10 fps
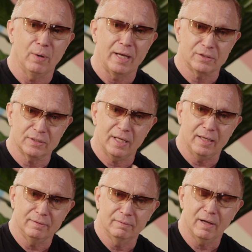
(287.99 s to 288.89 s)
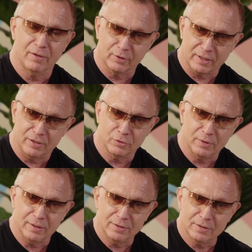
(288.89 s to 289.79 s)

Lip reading: US and other countries,